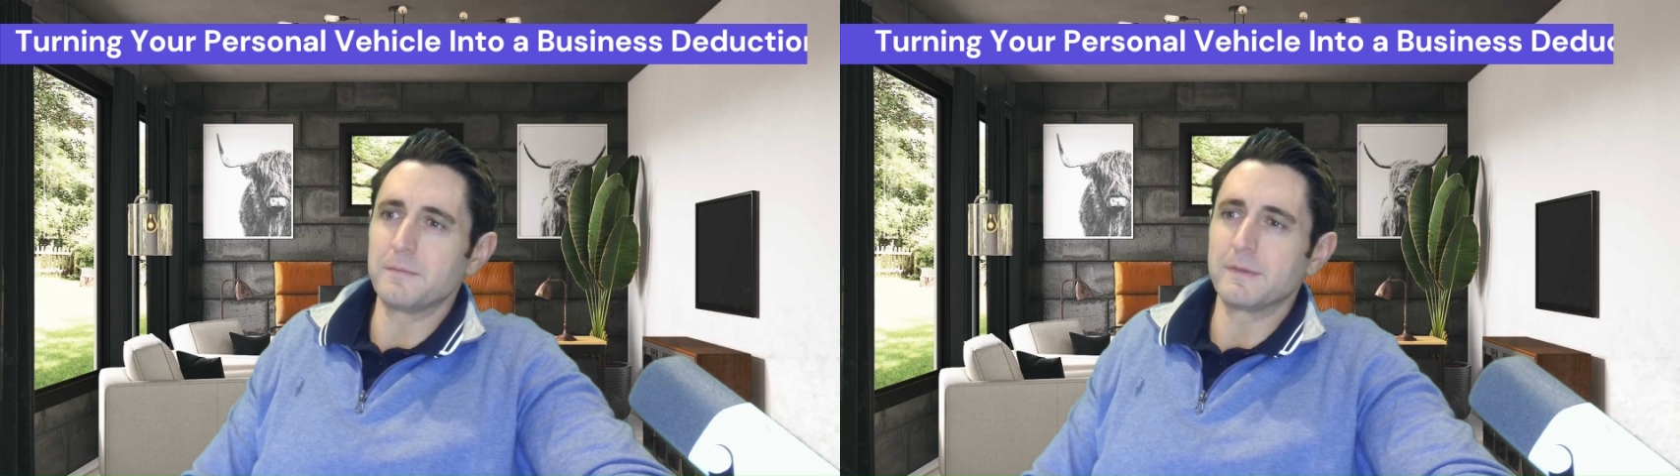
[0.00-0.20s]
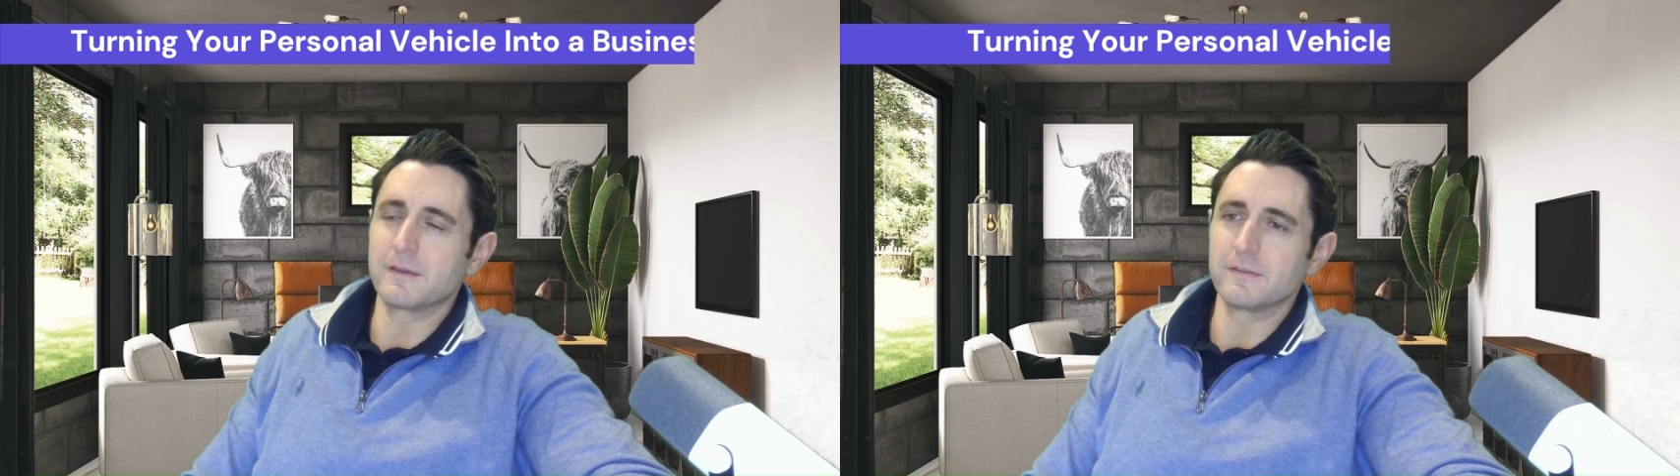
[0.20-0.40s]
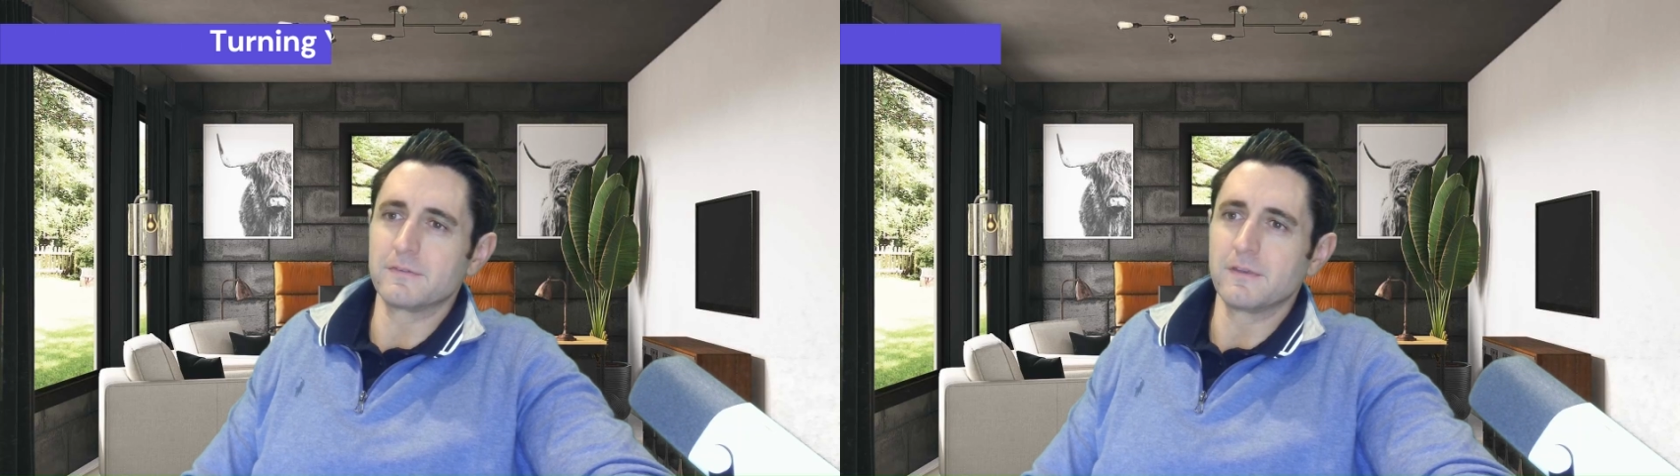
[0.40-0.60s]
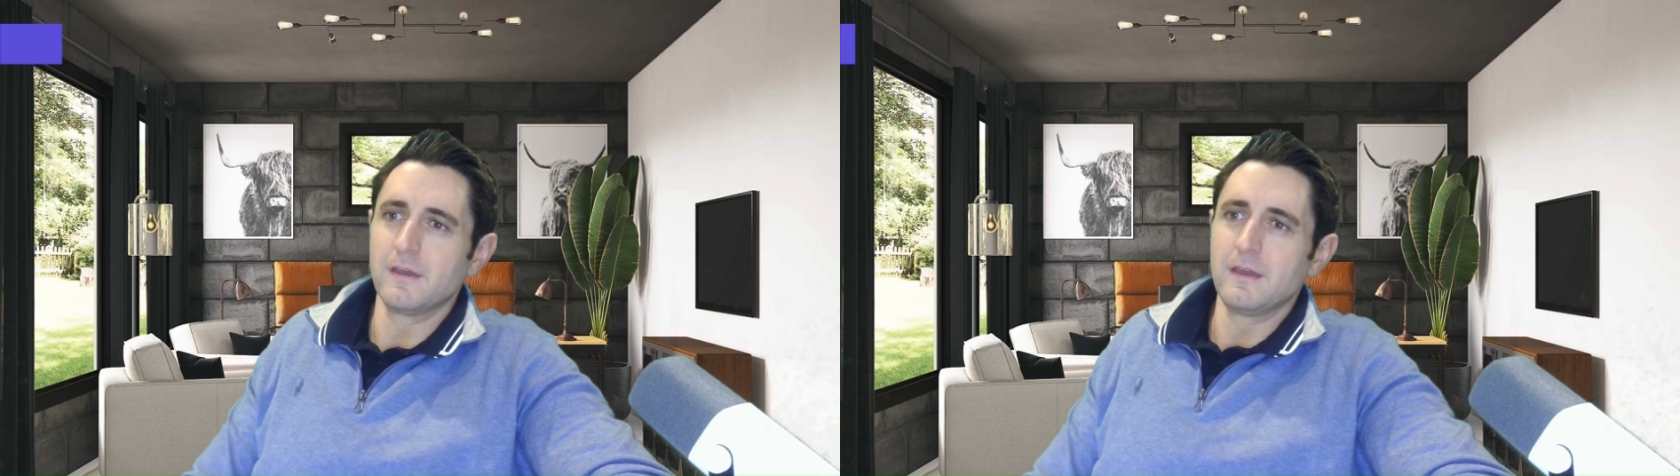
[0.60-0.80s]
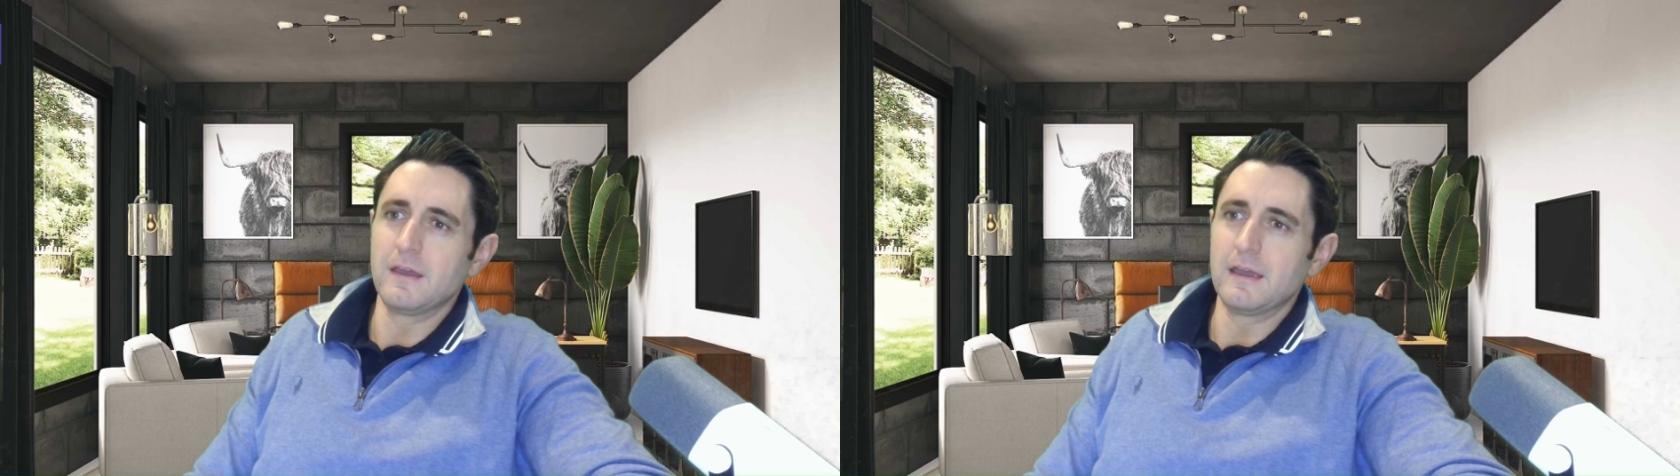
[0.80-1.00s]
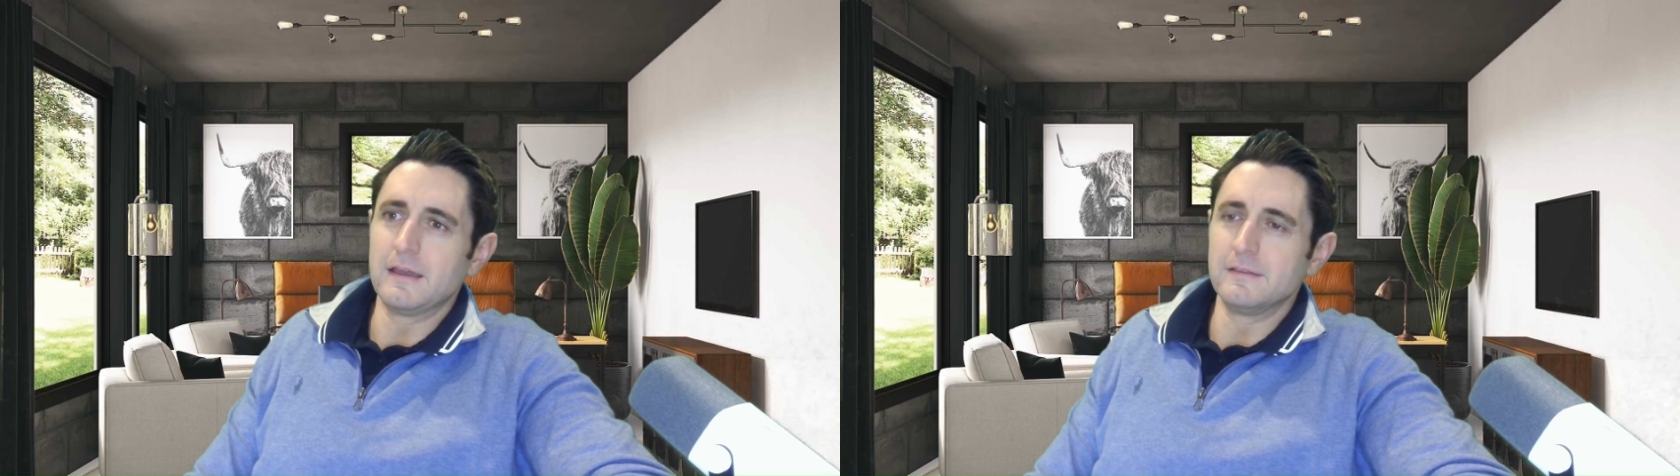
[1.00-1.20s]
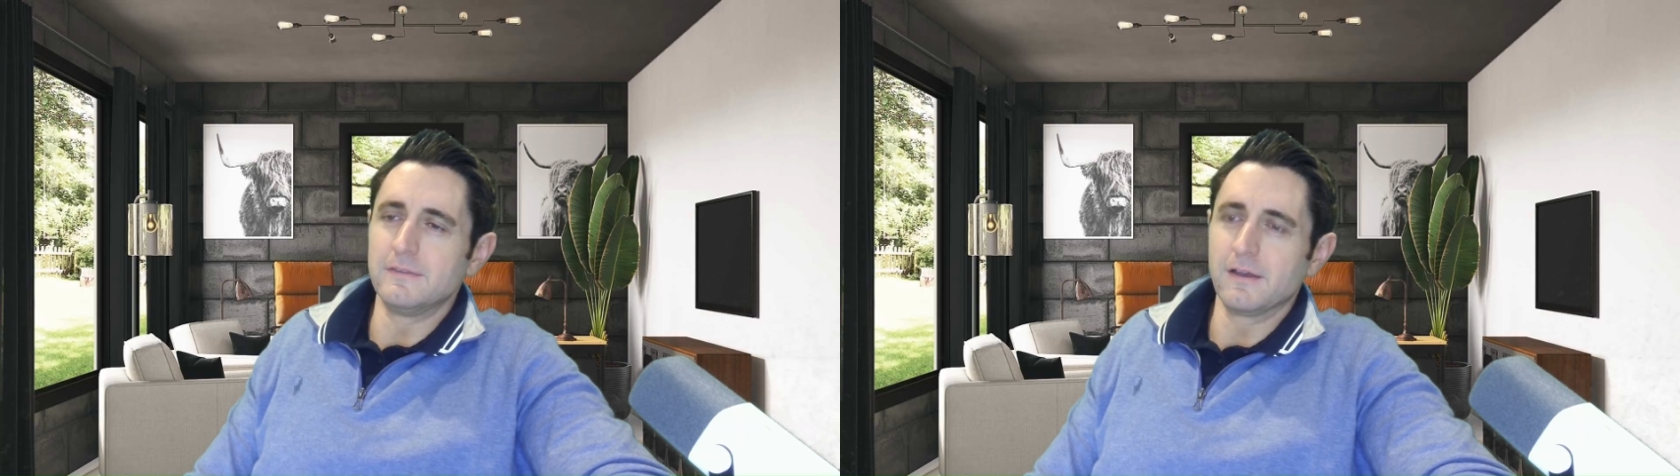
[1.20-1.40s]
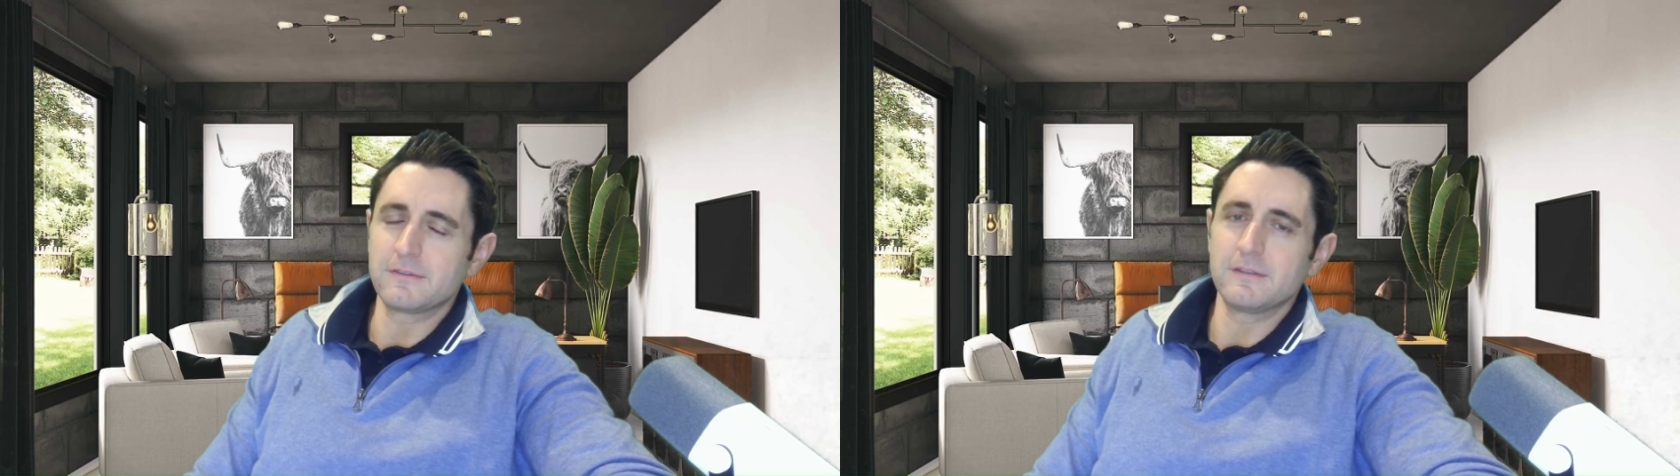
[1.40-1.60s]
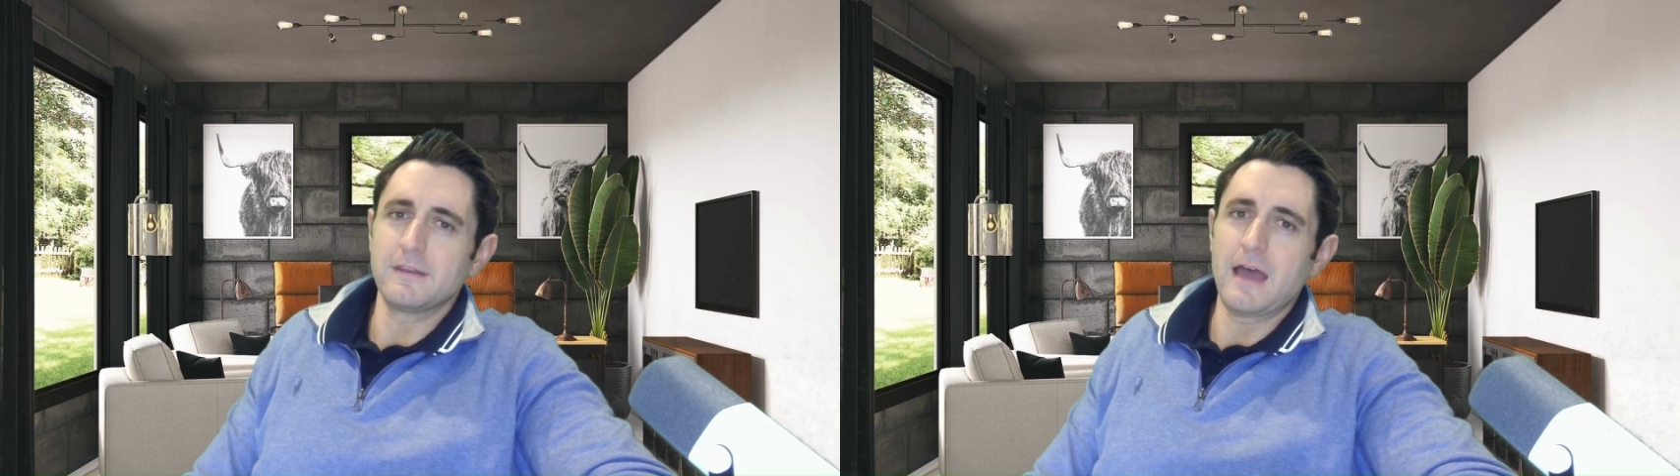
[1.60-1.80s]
Because it doesn't